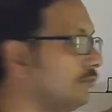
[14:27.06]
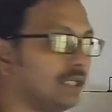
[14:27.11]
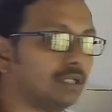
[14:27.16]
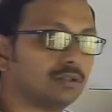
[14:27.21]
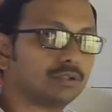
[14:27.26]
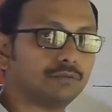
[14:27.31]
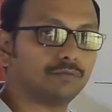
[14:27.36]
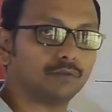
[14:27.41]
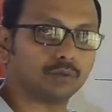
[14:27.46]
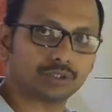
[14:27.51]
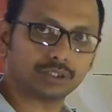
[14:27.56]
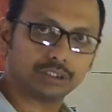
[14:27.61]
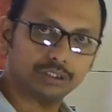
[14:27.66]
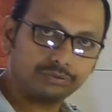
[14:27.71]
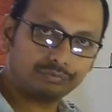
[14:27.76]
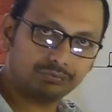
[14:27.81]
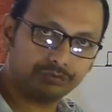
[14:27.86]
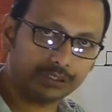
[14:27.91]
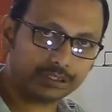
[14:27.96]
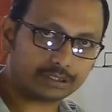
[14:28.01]
along the force.
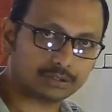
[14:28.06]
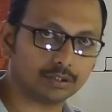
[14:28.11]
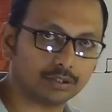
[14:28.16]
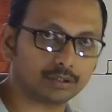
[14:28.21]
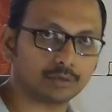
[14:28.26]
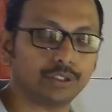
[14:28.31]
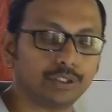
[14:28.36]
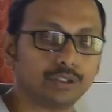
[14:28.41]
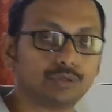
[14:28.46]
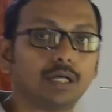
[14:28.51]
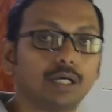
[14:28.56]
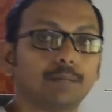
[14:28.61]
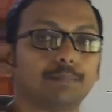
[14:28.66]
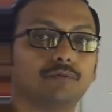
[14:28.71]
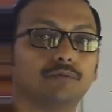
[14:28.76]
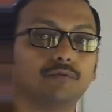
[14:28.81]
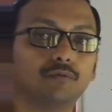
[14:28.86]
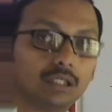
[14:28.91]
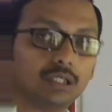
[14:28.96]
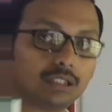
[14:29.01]
It is not going to
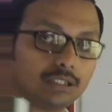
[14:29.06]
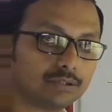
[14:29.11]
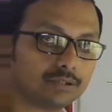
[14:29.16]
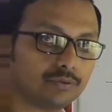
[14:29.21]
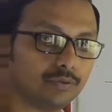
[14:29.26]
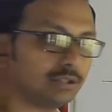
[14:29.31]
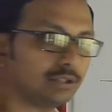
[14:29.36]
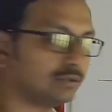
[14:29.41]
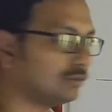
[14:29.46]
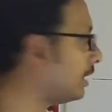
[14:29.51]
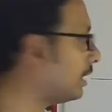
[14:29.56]
happen. What is going to